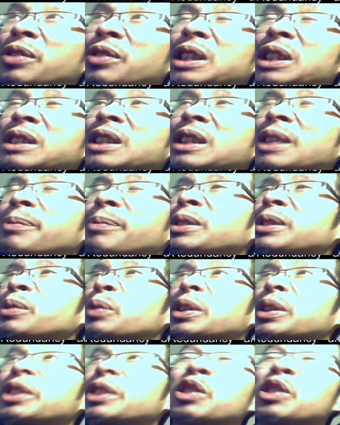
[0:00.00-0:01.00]
for example,
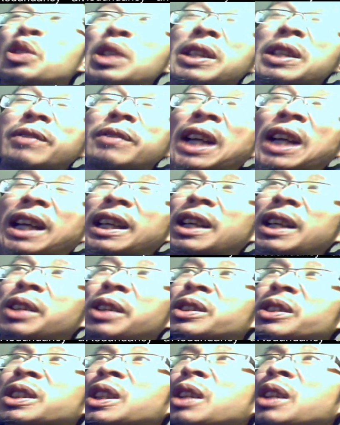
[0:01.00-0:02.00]
where you evac
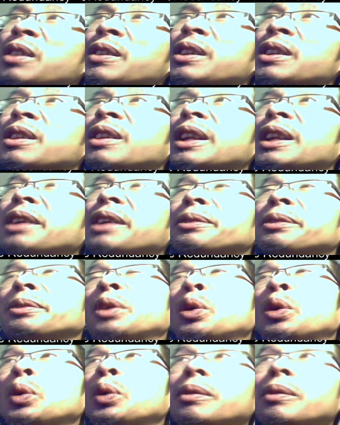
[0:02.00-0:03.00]
out. Now,
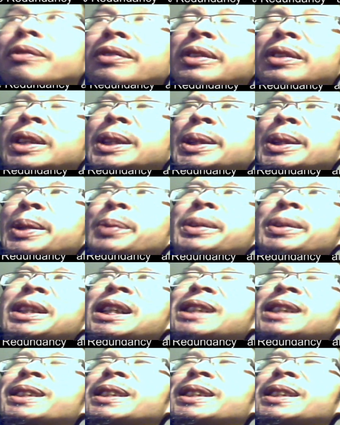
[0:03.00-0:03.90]
hopefully no one has